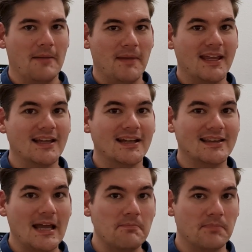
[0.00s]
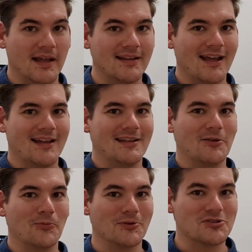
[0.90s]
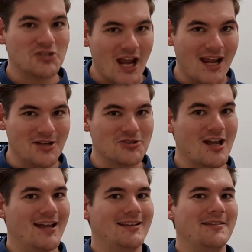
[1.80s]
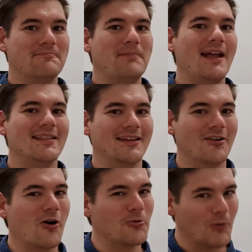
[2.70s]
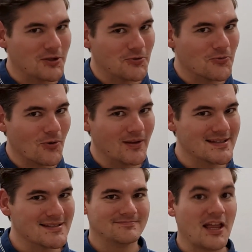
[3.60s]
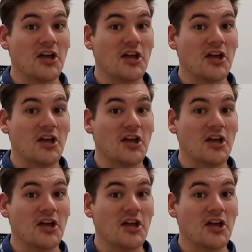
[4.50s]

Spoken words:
making a template that will change depending on what your role is.